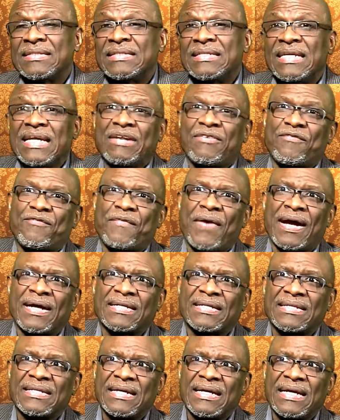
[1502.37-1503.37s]
In
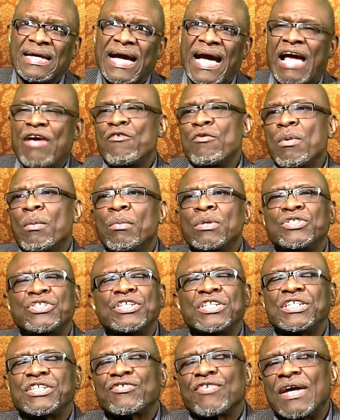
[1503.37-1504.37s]
fact, I remember
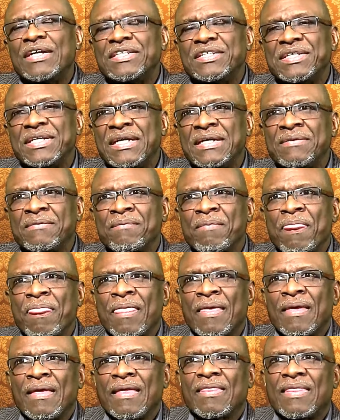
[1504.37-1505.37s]
Jesus Christ saying
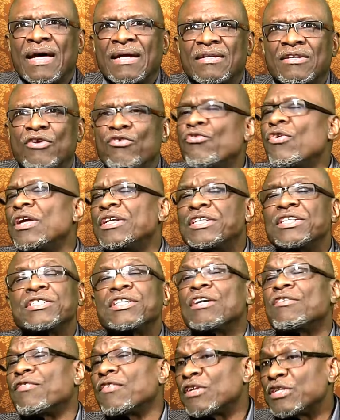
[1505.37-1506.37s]
that the race is
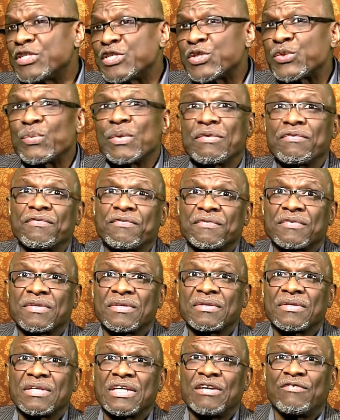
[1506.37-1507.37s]
not for the swift,
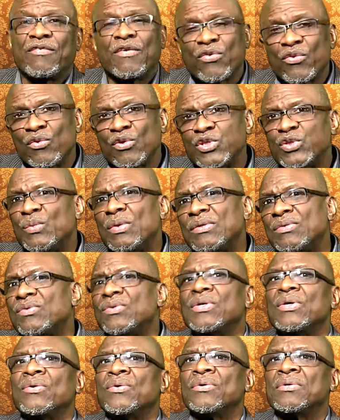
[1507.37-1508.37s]
is for those who
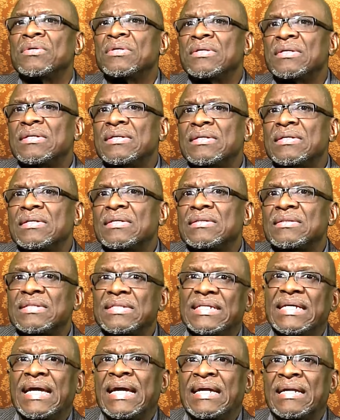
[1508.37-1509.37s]
endure to
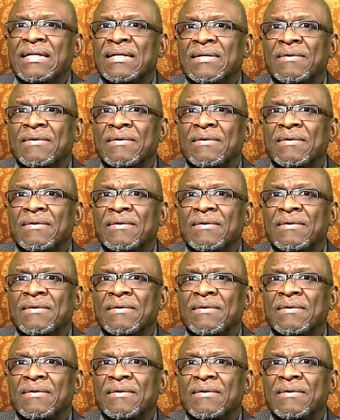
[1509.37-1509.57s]
the end.